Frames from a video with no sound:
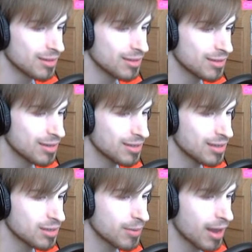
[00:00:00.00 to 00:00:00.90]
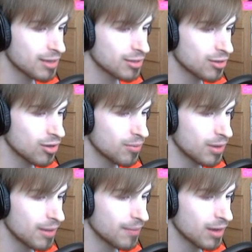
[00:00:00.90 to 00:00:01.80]
this isn't as bad as it could
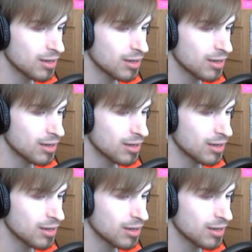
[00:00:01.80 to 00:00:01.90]
be.